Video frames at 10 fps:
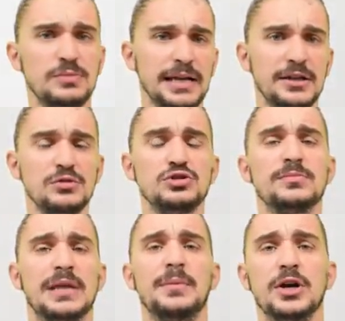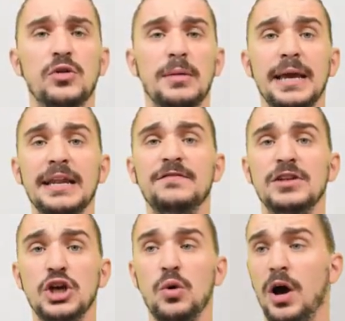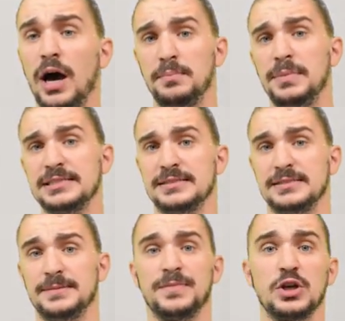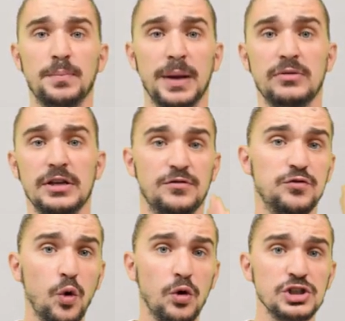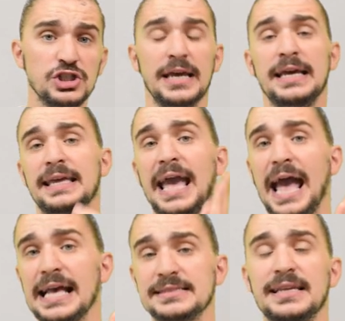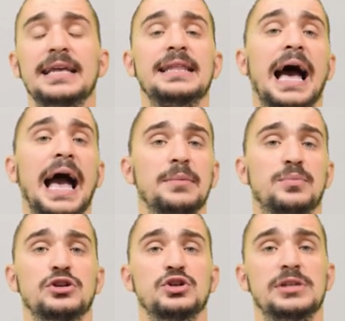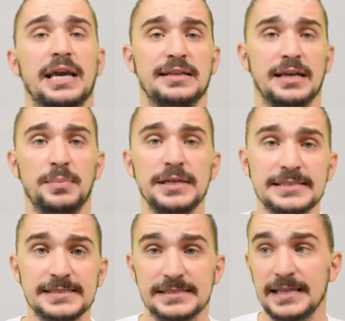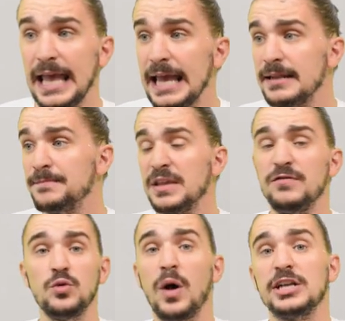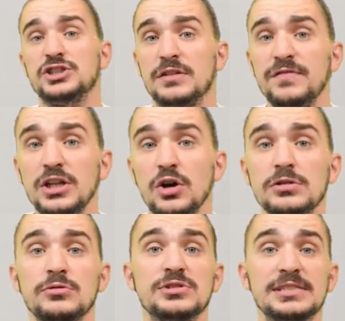you might know, some time ago I made a video on pistons, comparing forged, cast, and hypereutectic pistons. And if you watch that video, you will